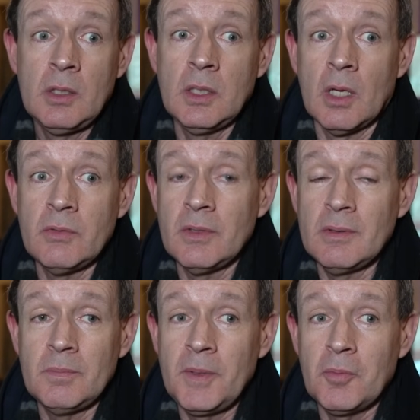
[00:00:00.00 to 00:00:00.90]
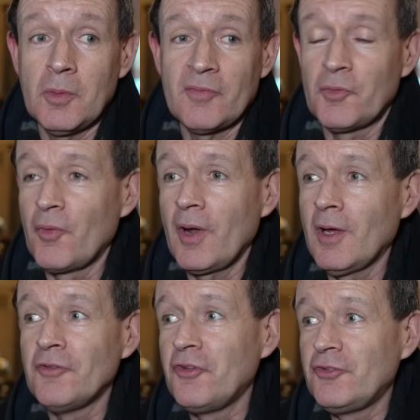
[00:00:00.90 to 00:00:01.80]
you know, the, people have to
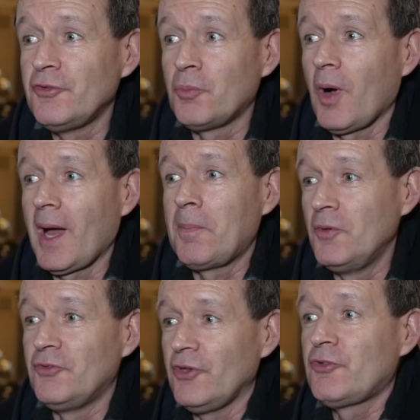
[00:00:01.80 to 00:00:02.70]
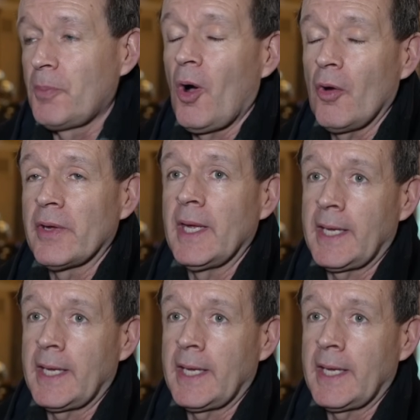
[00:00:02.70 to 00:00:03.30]
realise this is what happens in sparring.